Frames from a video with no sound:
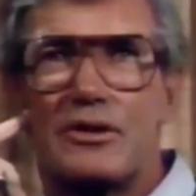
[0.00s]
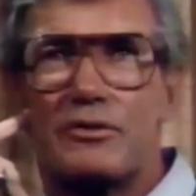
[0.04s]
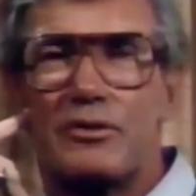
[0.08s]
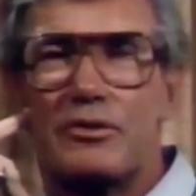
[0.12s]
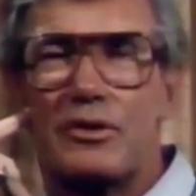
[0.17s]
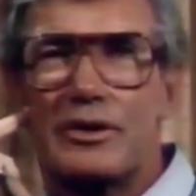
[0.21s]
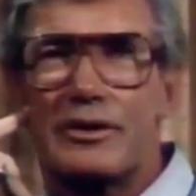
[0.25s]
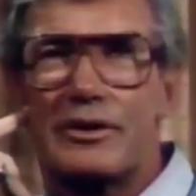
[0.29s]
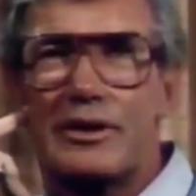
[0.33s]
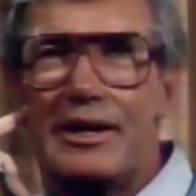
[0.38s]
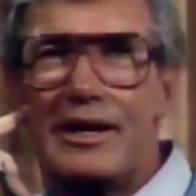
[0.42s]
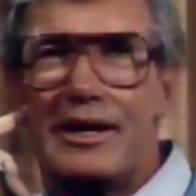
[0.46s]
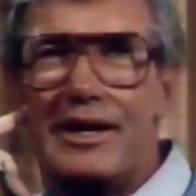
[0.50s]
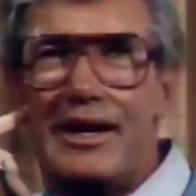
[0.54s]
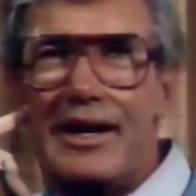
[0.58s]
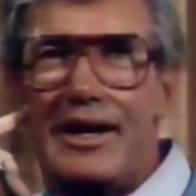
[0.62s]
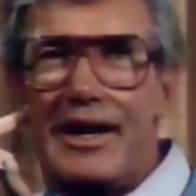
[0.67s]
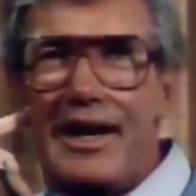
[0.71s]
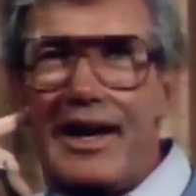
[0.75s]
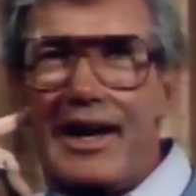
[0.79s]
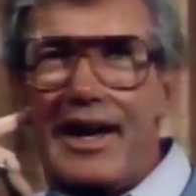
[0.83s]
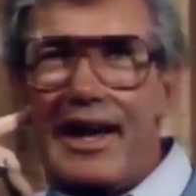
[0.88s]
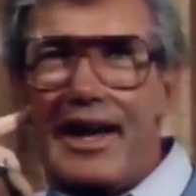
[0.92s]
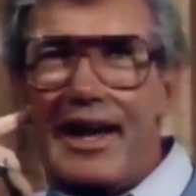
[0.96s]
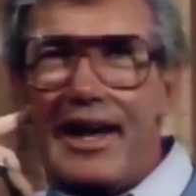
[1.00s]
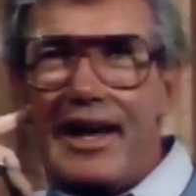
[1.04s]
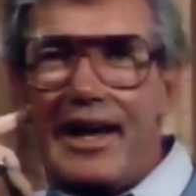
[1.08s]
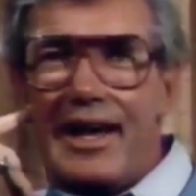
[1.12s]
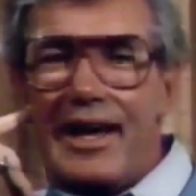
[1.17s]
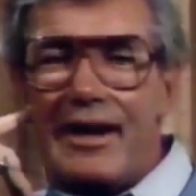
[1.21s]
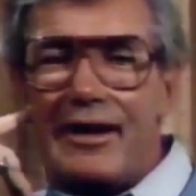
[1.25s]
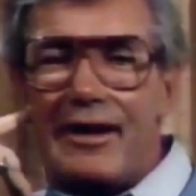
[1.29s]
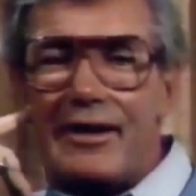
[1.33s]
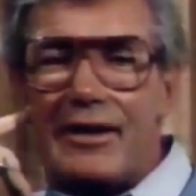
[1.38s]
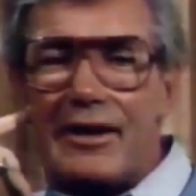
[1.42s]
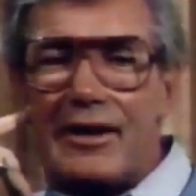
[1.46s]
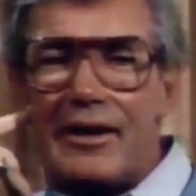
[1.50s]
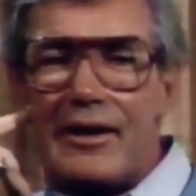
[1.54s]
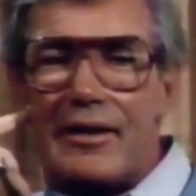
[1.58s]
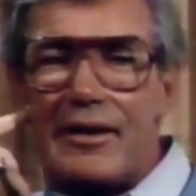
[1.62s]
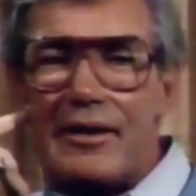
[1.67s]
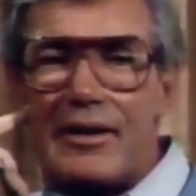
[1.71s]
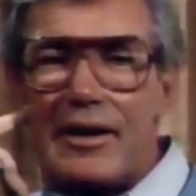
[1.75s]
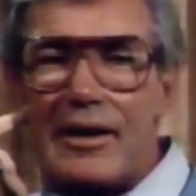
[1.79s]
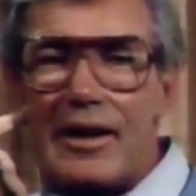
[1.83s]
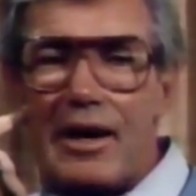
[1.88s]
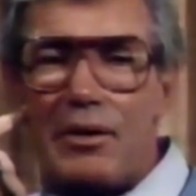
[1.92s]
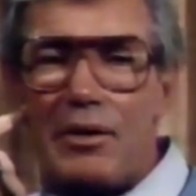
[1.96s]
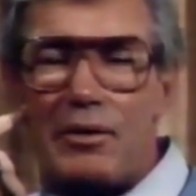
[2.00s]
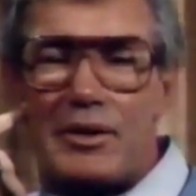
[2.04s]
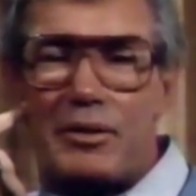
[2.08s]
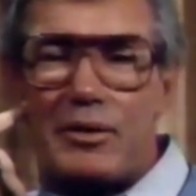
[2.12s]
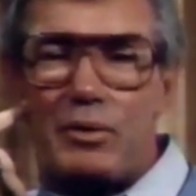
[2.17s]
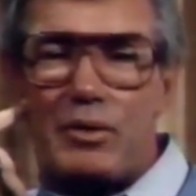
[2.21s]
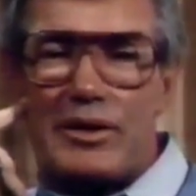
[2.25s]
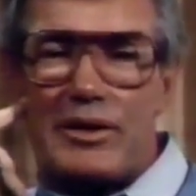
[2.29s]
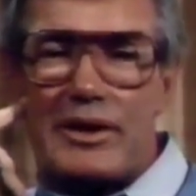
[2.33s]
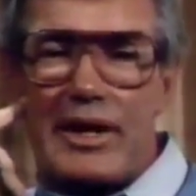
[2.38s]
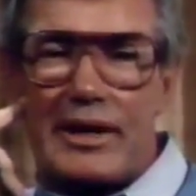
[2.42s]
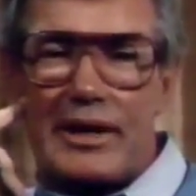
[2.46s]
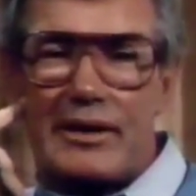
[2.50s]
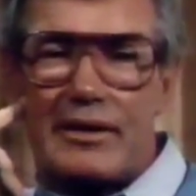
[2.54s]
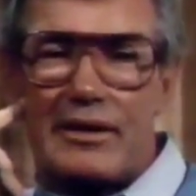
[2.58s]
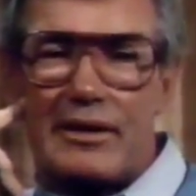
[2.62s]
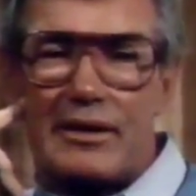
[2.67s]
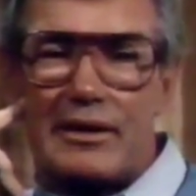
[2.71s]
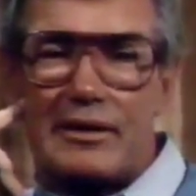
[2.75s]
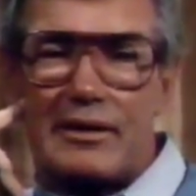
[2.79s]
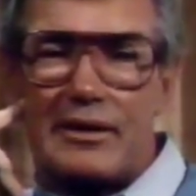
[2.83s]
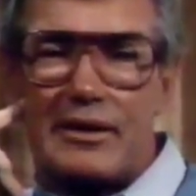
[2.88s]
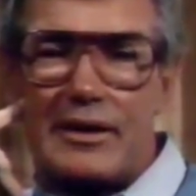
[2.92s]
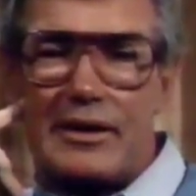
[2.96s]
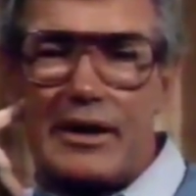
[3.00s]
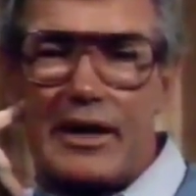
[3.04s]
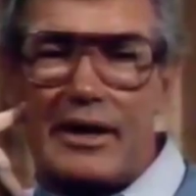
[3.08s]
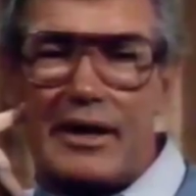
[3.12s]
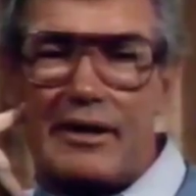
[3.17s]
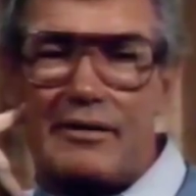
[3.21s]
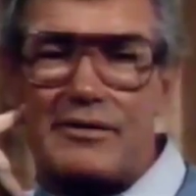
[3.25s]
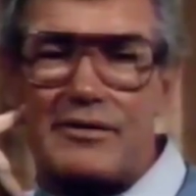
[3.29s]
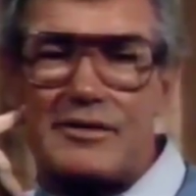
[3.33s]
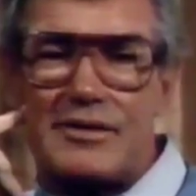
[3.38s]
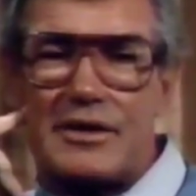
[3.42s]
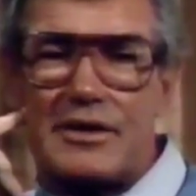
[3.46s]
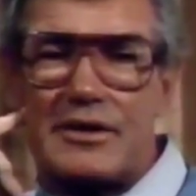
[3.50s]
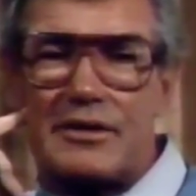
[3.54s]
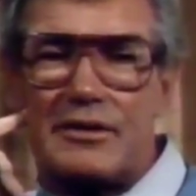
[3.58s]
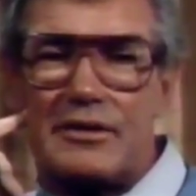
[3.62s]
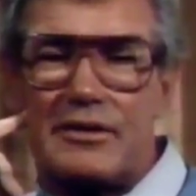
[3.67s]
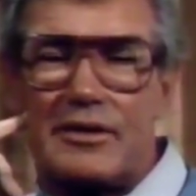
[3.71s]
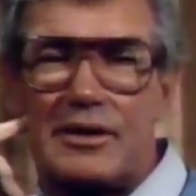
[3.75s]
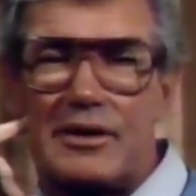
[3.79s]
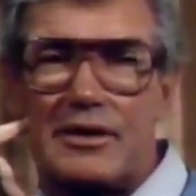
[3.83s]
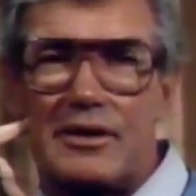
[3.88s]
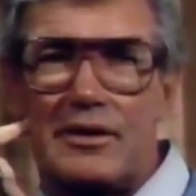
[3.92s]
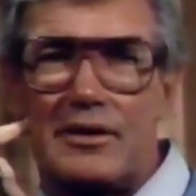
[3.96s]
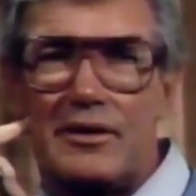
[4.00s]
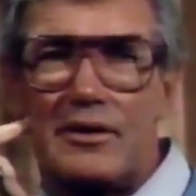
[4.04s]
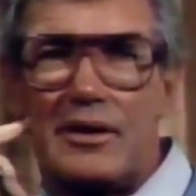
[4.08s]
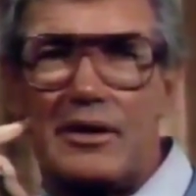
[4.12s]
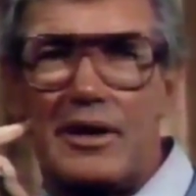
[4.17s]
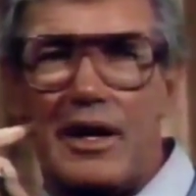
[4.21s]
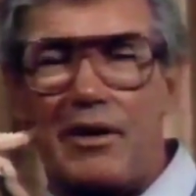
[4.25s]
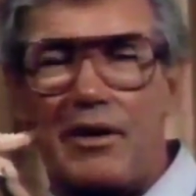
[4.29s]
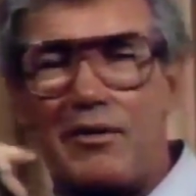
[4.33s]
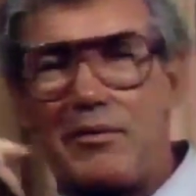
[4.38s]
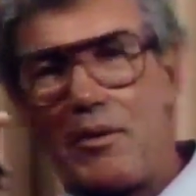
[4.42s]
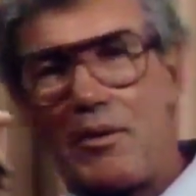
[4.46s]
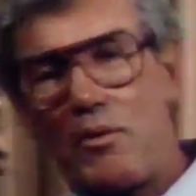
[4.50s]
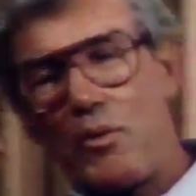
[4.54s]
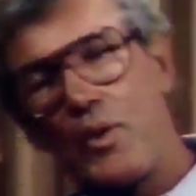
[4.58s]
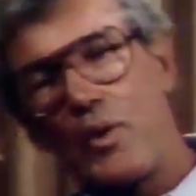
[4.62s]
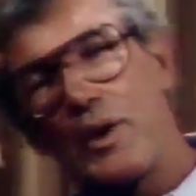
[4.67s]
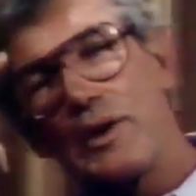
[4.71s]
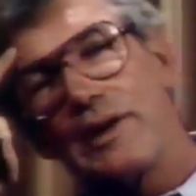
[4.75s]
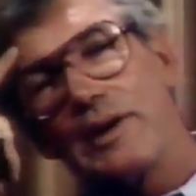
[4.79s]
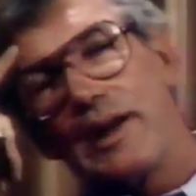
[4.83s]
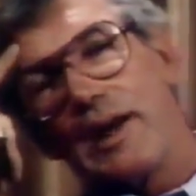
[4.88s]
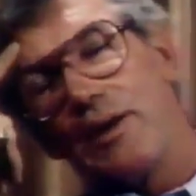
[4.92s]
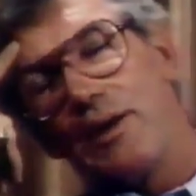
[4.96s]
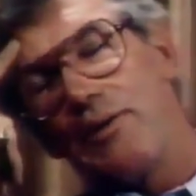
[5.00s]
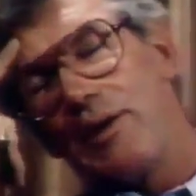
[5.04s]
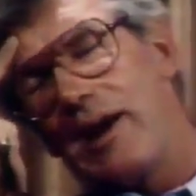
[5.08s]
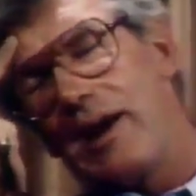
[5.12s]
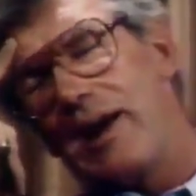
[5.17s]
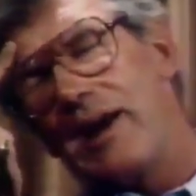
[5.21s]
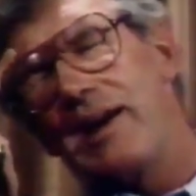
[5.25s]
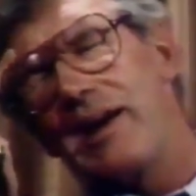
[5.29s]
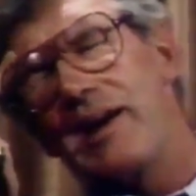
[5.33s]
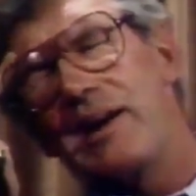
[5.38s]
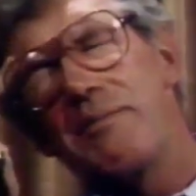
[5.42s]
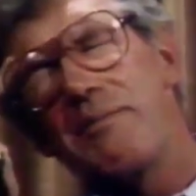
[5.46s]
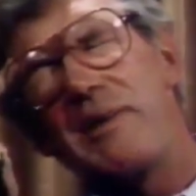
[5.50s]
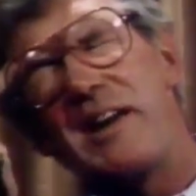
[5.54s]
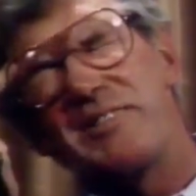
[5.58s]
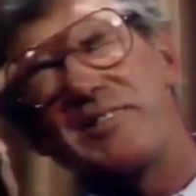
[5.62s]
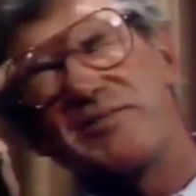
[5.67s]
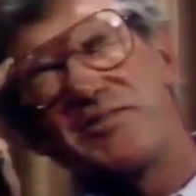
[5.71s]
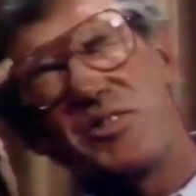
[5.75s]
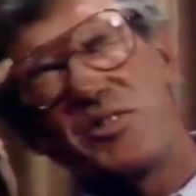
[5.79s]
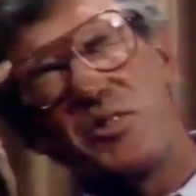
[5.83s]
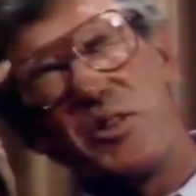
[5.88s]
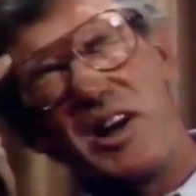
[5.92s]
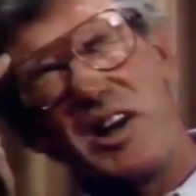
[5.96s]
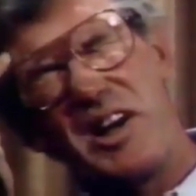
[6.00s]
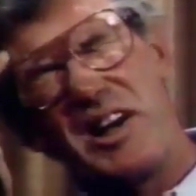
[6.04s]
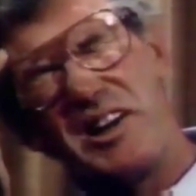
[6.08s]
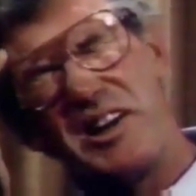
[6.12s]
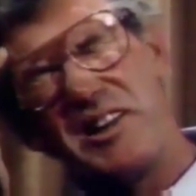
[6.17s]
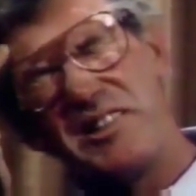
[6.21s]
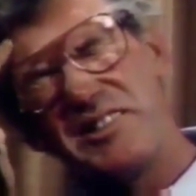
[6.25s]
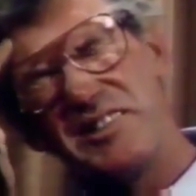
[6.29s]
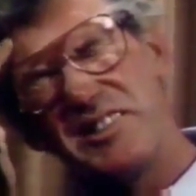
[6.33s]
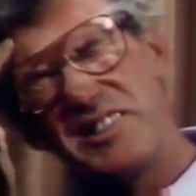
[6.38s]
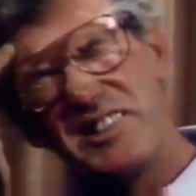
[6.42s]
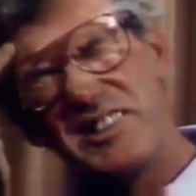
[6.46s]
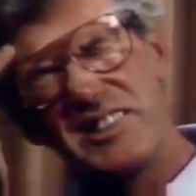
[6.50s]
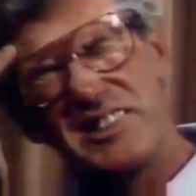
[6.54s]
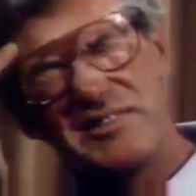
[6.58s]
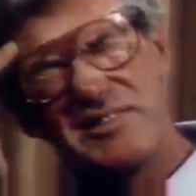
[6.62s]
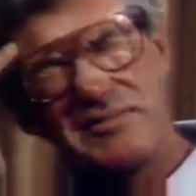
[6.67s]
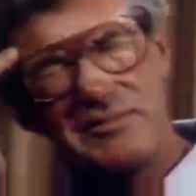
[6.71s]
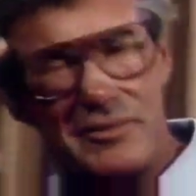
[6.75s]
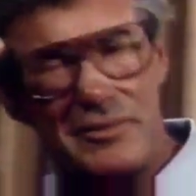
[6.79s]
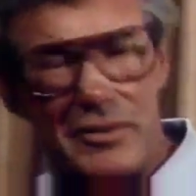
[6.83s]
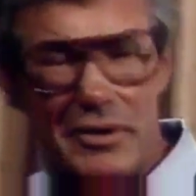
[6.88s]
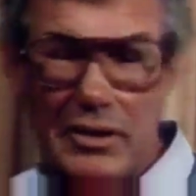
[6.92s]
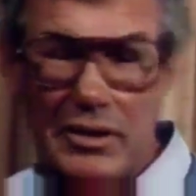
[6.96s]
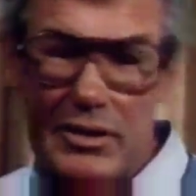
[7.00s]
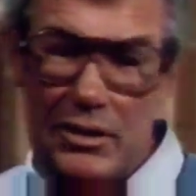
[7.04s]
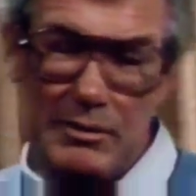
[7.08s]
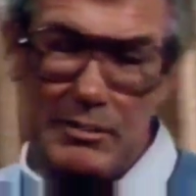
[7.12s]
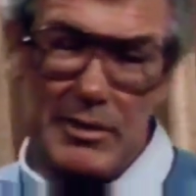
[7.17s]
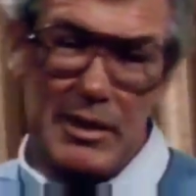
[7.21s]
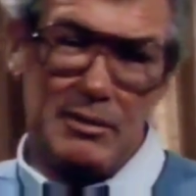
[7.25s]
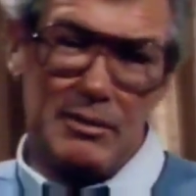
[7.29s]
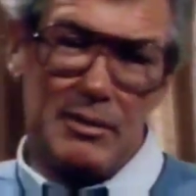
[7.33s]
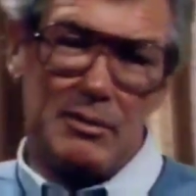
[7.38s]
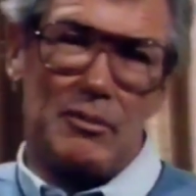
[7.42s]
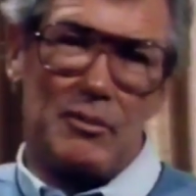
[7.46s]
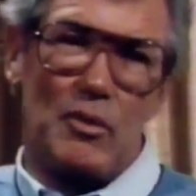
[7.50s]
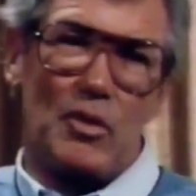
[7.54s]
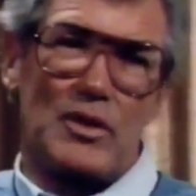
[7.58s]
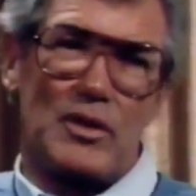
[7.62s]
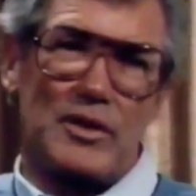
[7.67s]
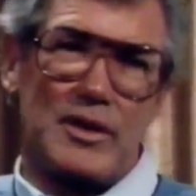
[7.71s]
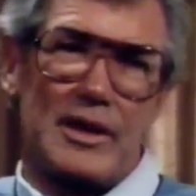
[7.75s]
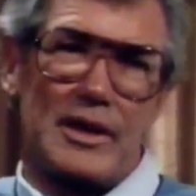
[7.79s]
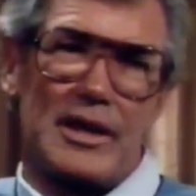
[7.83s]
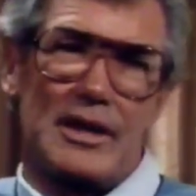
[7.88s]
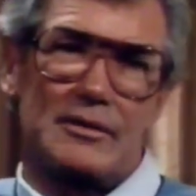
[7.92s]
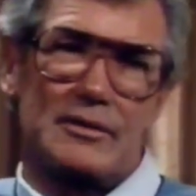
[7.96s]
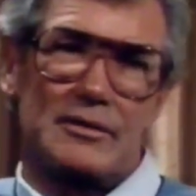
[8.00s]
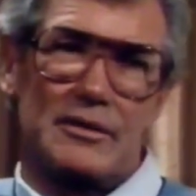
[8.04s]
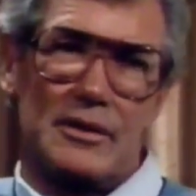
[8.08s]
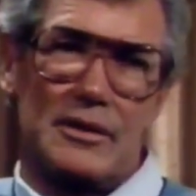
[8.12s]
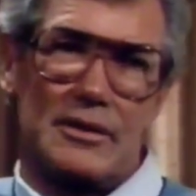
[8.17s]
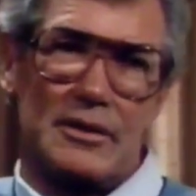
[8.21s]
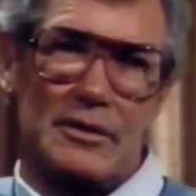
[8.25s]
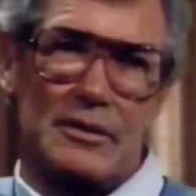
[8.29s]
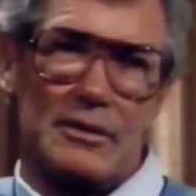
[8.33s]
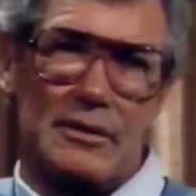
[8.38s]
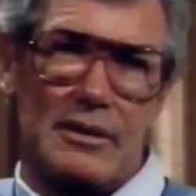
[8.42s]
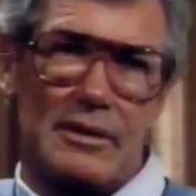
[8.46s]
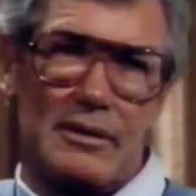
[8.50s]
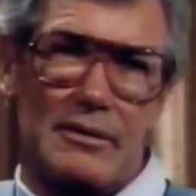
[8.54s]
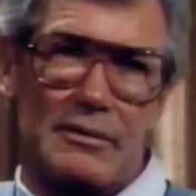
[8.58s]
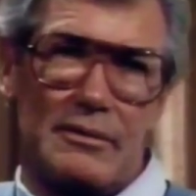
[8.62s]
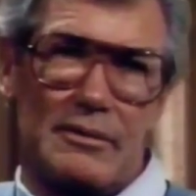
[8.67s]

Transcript: so forth. And uh, I would, would take the, the doves, and uh, I remember one day, we had, I had about 12, you uh, know, maybe more than that, uh,